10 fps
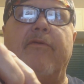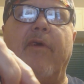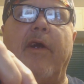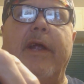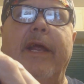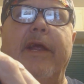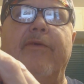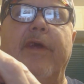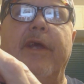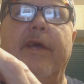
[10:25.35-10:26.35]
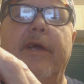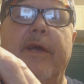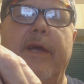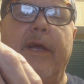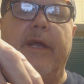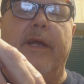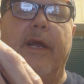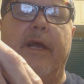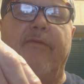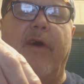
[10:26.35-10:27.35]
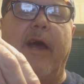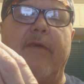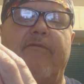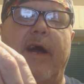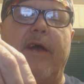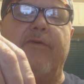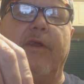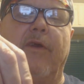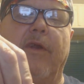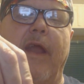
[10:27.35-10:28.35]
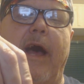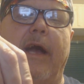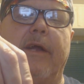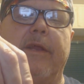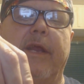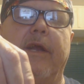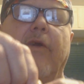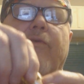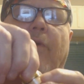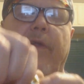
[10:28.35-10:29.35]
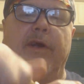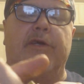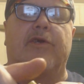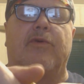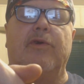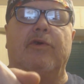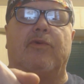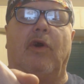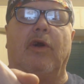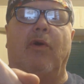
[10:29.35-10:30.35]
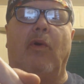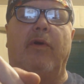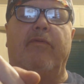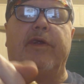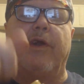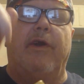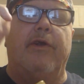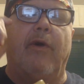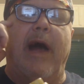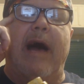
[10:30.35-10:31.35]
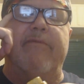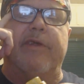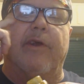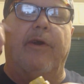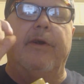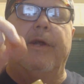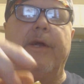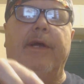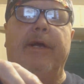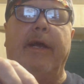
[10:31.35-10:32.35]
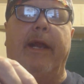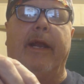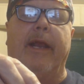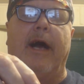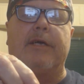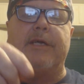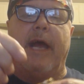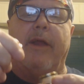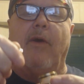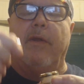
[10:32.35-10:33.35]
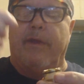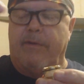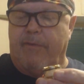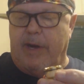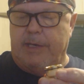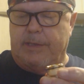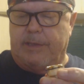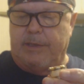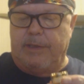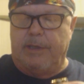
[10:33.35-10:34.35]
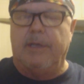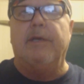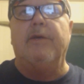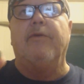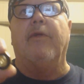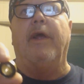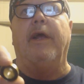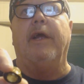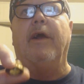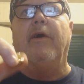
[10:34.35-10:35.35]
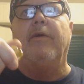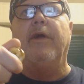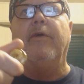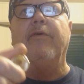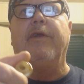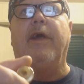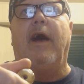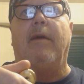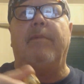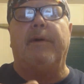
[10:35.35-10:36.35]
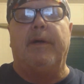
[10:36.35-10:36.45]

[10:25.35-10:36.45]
It's very easy. It kind of finds a little lock, and then it goes on there. It screws 1/4 of a turn to a 1/2 a turn, and it locks down on the device. So there you go. There's the top.